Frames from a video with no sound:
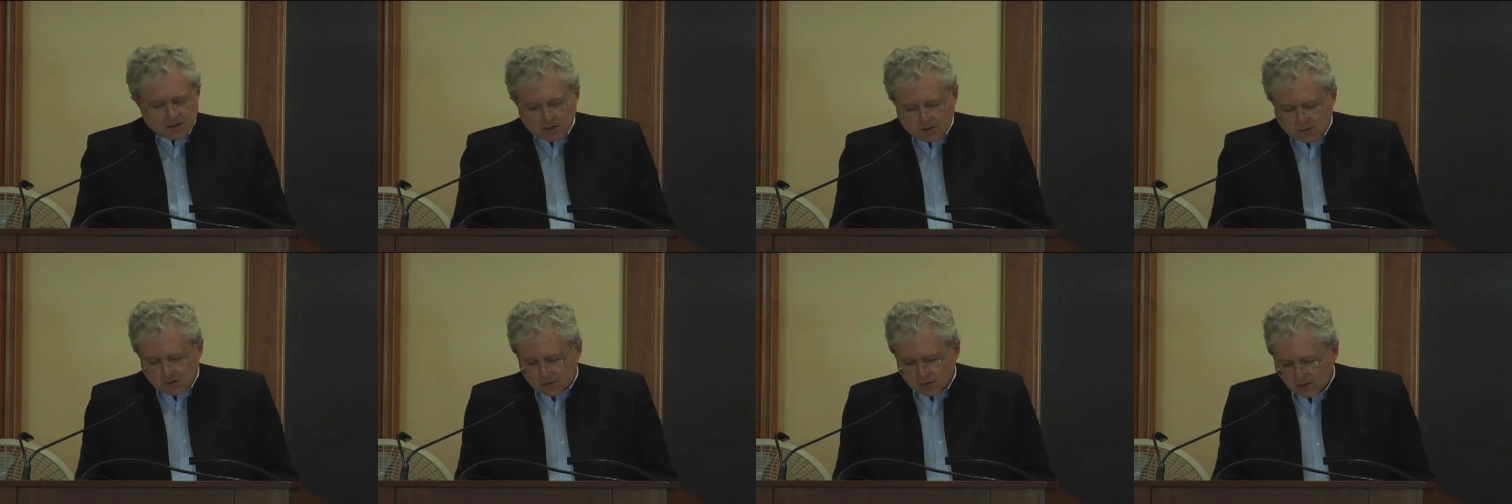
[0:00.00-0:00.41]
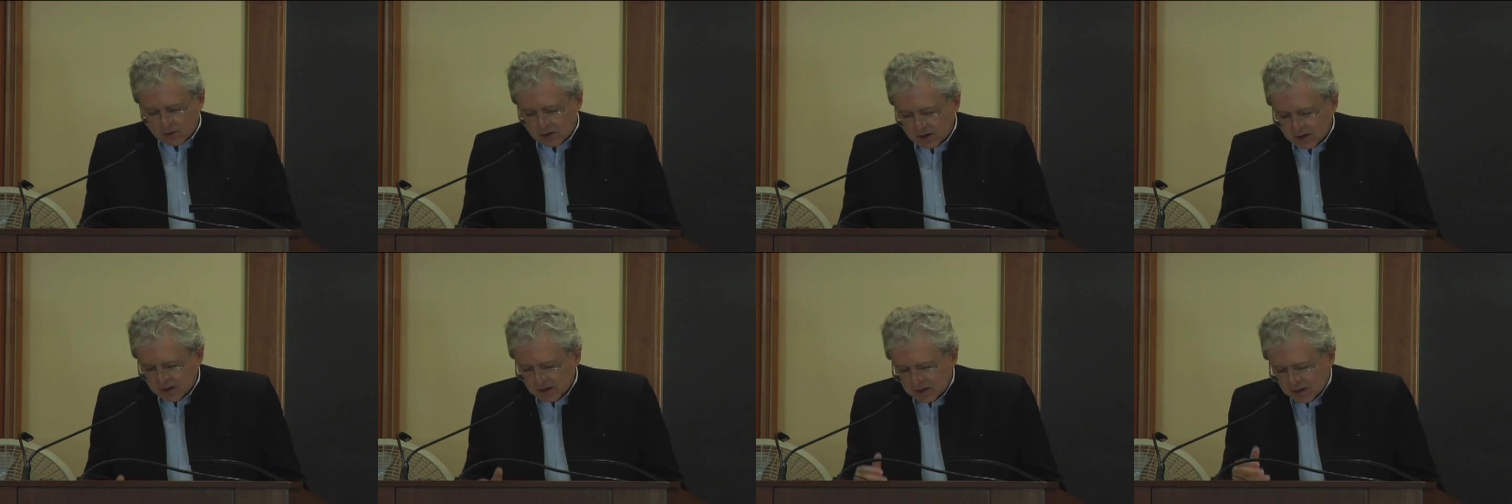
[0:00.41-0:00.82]

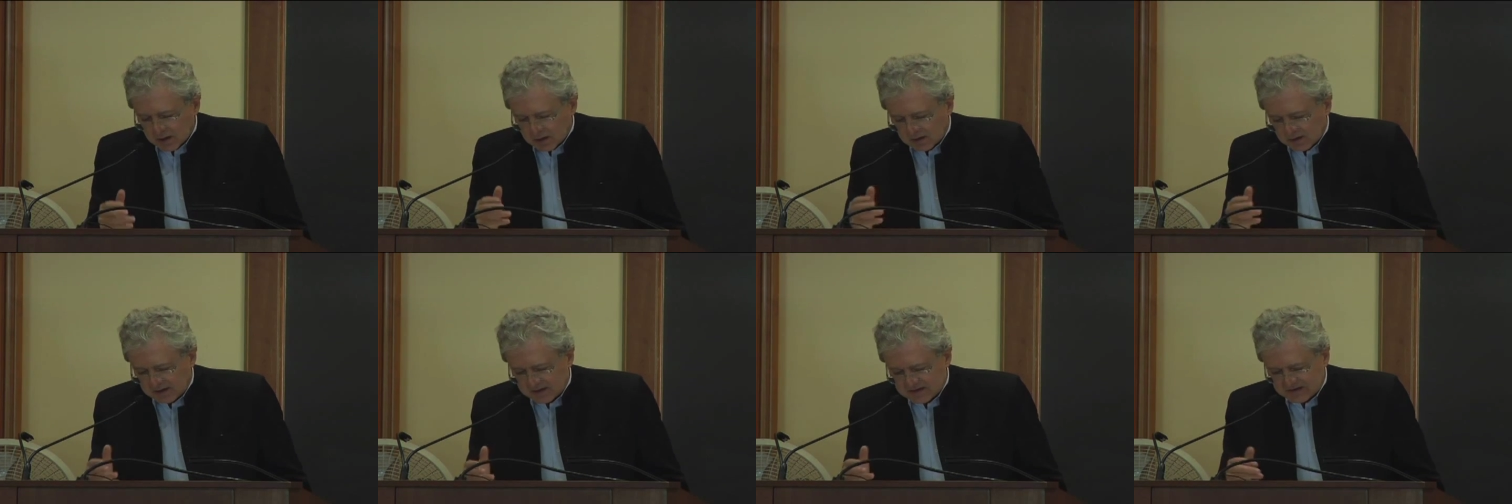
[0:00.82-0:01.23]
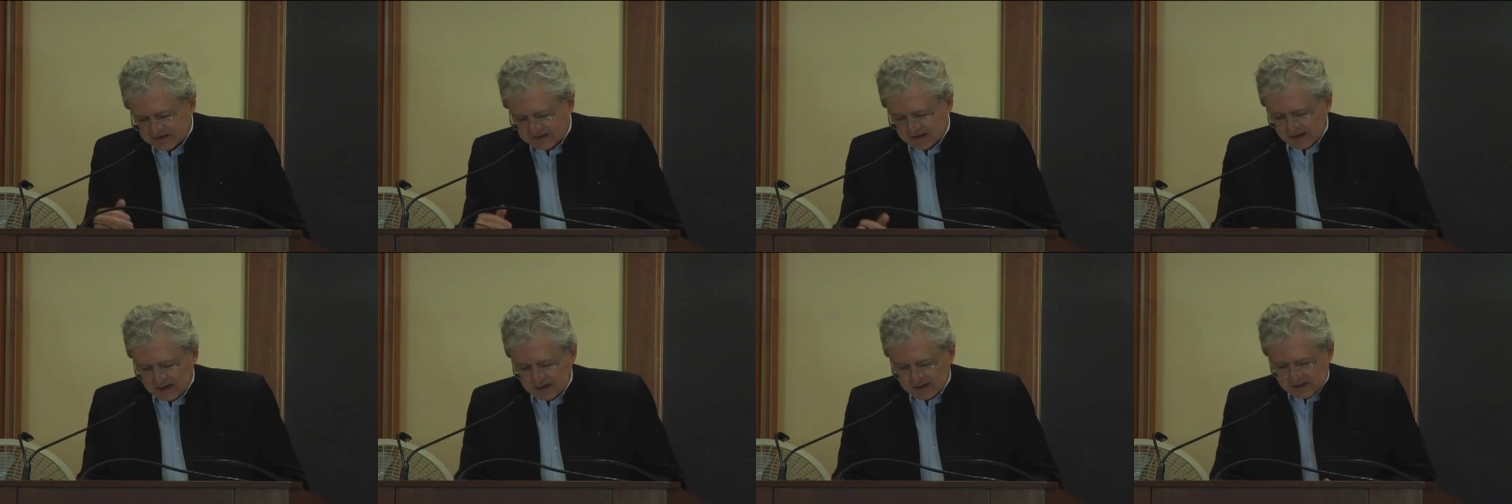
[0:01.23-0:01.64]
Or, let's
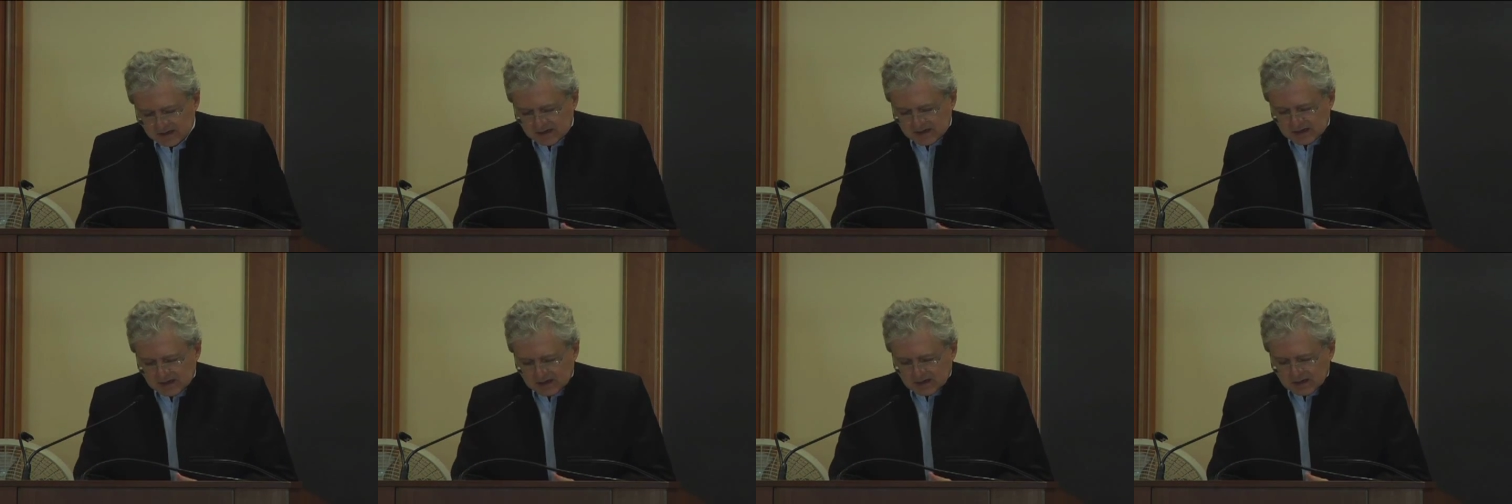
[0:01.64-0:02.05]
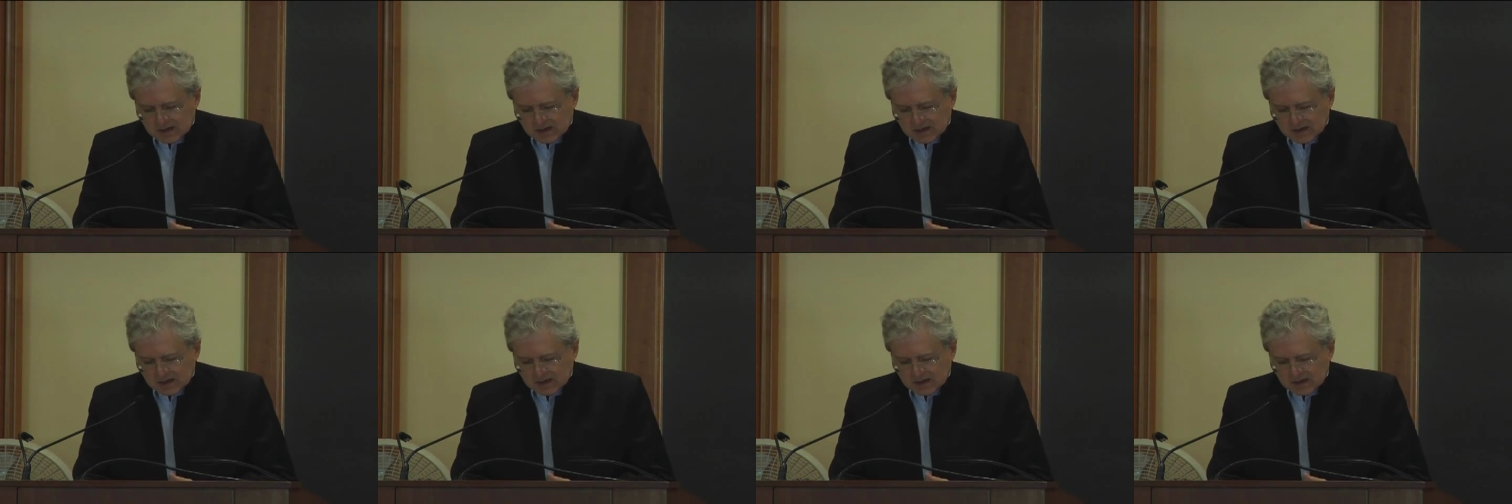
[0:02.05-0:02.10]
say, the